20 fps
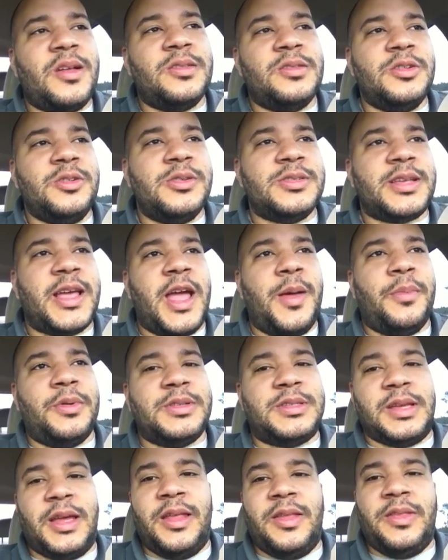Lewis
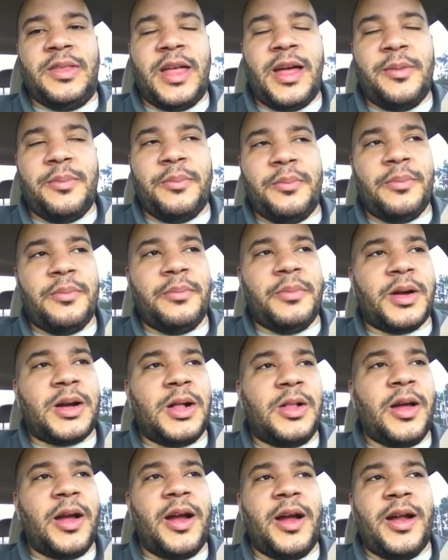Hamilton, that
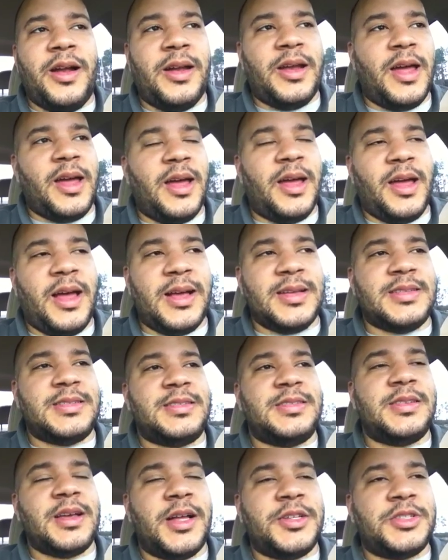McLaren has
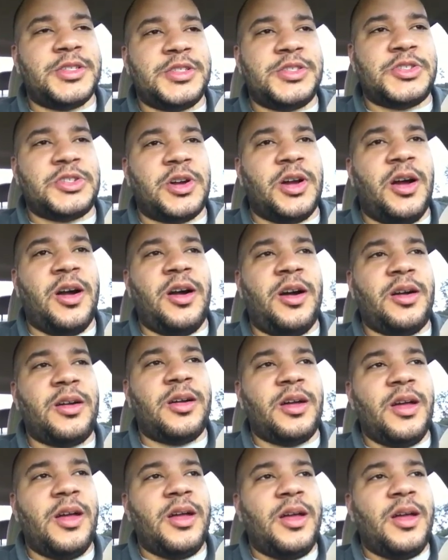such a strong